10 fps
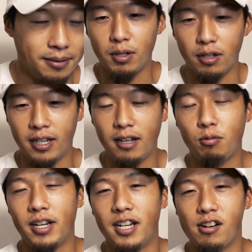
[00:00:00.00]
But the
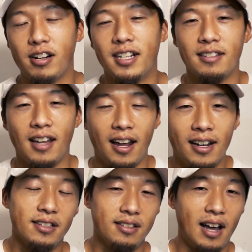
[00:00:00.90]
takeaway here is that
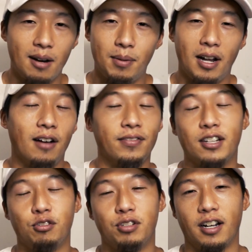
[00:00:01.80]
it's not about how
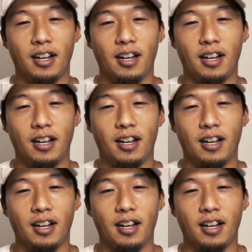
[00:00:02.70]
fast you check